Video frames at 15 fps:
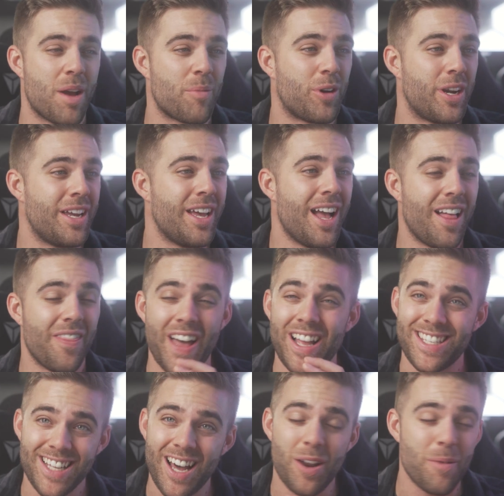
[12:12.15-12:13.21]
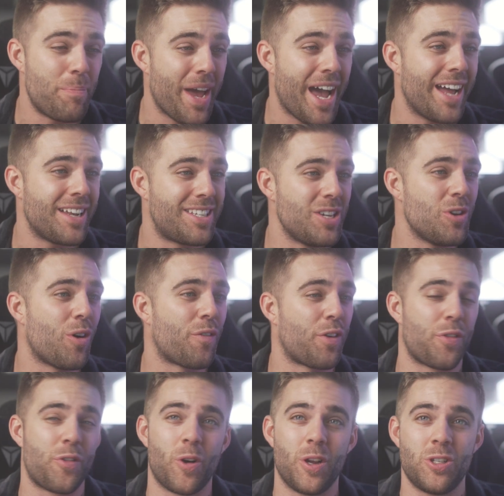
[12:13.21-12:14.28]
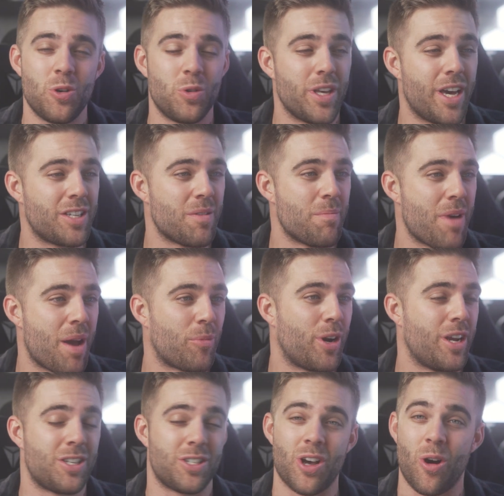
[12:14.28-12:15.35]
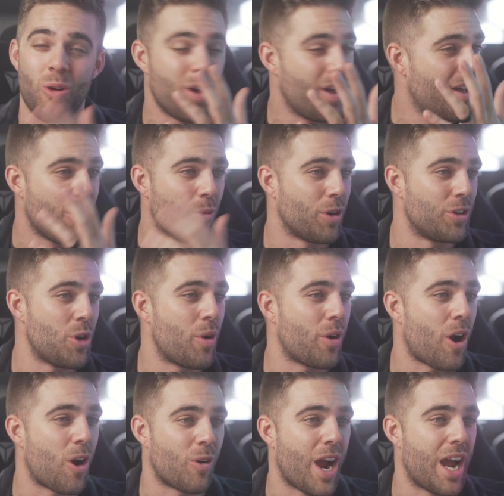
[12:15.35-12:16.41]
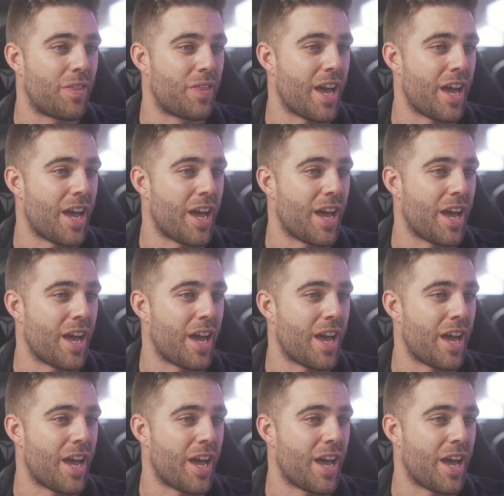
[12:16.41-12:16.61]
memory, that's not a bad deal for 32 gigs of memory. So we're doing all right